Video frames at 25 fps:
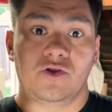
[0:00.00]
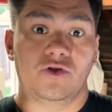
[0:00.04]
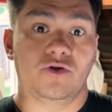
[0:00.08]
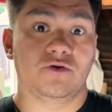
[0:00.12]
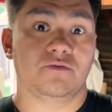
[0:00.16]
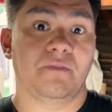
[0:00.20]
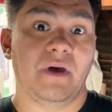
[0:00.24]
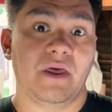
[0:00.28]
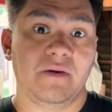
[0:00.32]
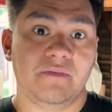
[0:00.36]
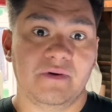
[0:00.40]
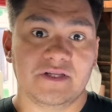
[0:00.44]

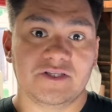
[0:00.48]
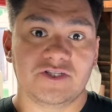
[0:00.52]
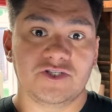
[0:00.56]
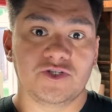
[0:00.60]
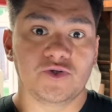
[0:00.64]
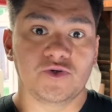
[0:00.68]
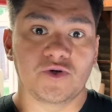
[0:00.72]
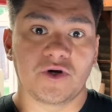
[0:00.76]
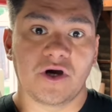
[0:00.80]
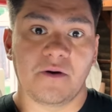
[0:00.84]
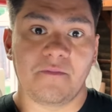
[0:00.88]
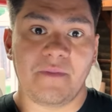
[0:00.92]
you maybe
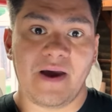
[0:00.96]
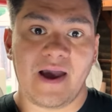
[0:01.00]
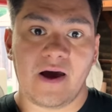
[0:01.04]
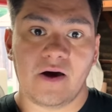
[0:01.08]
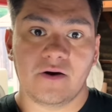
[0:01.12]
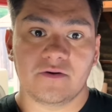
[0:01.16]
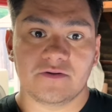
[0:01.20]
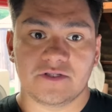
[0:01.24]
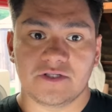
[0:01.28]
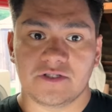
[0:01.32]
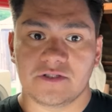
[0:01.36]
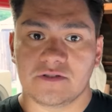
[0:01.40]
2 come
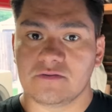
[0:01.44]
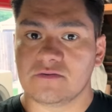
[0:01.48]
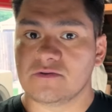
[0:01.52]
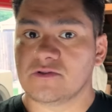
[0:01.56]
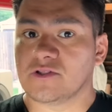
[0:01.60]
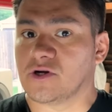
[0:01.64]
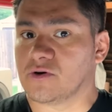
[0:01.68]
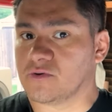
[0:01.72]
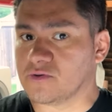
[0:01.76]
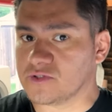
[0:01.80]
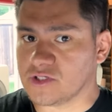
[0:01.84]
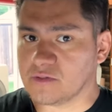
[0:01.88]
out,
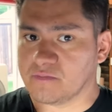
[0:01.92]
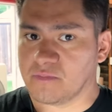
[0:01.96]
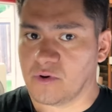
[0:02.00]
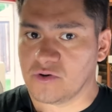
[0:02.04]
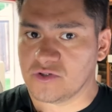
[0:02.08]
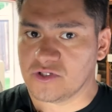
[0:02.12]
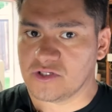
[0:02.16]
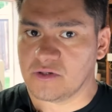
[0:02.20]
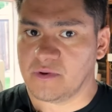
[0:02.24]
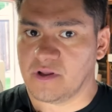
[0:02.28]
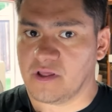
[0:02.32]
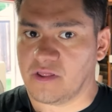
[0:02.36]
there was
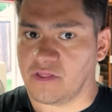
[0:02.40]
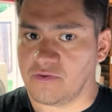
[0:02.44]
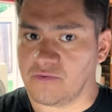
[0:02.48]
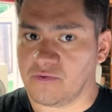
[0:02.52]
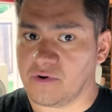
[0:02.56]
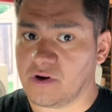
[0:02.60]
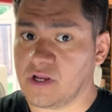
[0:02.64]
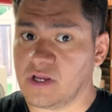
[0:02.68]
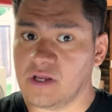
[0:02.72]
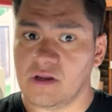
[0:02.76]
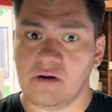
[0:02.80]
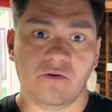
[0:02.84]
supposed to be
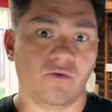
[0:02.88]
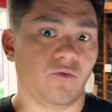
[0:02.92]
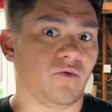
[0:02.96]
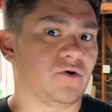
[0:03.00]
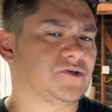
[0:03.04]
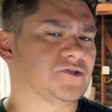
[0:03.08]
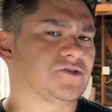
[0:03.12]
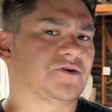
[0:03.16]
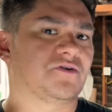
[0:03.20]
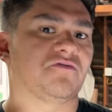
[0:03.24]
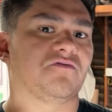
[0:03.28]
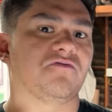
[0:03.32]
3,
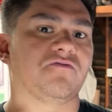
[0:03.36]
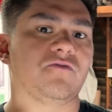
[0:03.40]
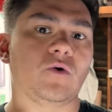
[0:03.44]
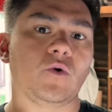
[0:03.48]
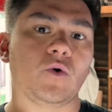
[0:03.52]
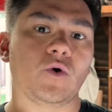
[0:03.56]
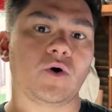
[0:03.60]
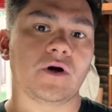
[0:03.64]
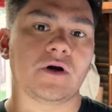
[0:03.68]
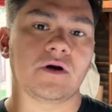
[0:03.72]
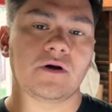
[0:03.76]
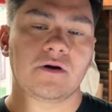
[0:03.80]
was there
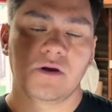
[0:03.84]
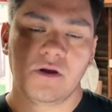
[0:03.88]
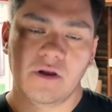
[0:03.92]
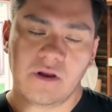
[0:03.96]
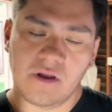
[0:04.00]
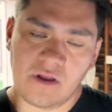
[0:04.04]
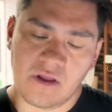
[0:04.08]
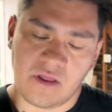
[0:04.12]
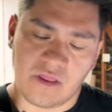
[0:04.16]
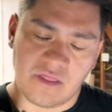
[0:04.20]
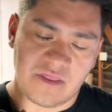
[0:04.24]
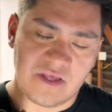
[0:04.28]
4?
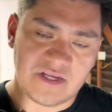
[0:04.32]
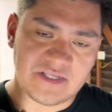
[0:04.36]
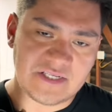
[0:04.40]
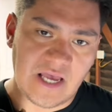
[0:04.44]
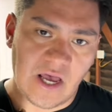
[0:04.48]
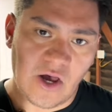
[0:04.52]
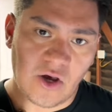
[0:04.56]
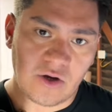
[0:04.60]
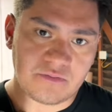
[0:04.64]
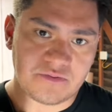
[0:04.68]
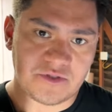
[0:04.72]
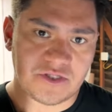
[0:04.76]
This
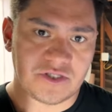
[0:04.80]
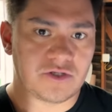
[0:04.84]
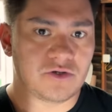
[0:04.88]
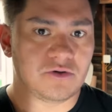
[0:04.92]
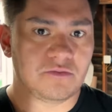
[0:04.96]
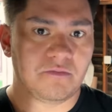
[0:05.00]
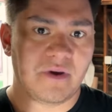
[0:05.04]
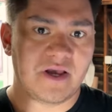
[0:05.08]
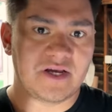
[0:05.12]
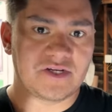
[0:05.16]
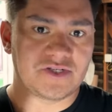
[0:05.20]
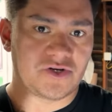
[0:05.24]
helps
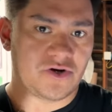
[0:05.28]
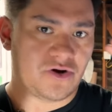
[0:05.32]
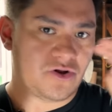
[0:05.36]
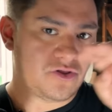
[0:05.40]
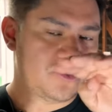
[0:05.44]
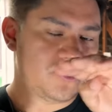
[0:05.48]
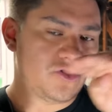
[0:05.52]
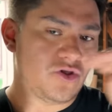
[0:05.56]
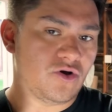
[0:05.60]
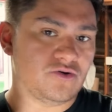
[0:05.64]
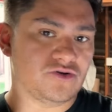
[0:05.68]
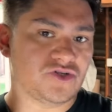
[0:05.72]
you make
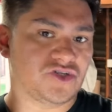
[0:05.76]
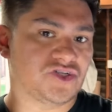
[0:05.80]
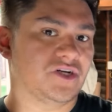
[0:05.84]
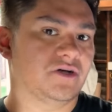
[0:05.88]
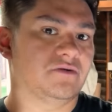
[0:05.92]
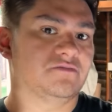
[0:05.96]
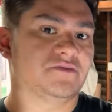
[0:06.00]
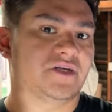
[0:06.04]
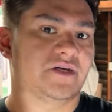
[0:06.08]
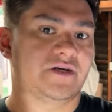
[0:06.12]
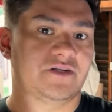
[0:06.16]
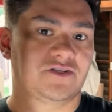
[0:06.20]
sure no
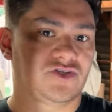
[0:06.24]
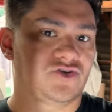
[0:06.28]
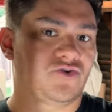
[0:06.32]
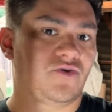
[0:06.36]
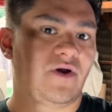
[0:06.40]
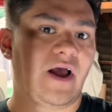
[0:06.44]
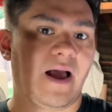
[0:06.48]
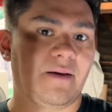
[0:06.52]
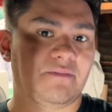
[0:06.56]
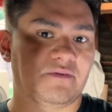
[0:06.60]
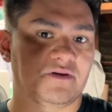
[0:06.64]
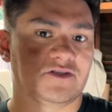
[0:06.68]
shims get
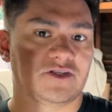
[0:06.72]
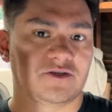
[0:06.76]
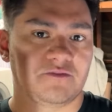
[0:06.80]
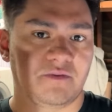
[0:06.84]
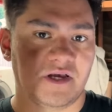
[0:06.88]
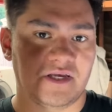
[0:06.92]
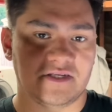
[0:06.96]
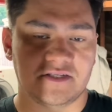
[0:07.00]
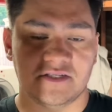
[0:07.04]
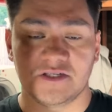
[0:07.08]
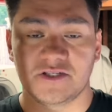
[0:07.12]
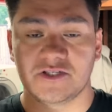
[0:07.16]
trapped in
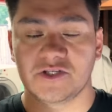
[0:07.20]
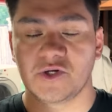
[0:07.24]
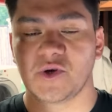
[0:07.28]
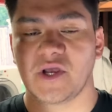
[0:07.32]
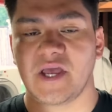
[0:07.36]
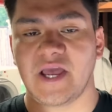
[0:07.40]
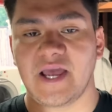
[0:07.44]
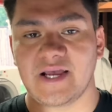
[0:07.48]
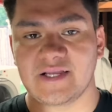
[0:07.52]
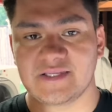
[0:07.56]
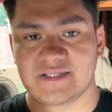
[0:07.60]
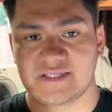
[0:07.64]
spaces you
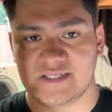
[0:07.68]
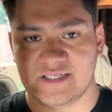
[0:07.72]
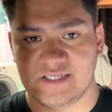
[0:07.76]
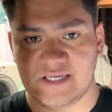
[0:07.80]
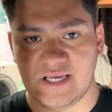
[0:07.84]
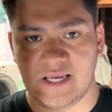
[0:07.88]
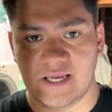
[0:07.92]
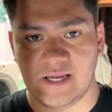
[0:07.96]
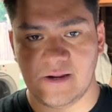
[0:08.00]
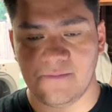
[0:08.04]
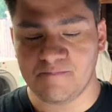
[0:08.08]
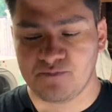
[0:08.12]
can't
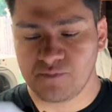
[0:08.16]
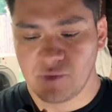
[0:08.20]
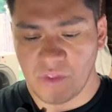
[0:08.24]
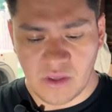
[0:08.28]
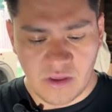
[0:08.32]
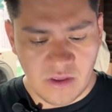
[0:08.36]
see.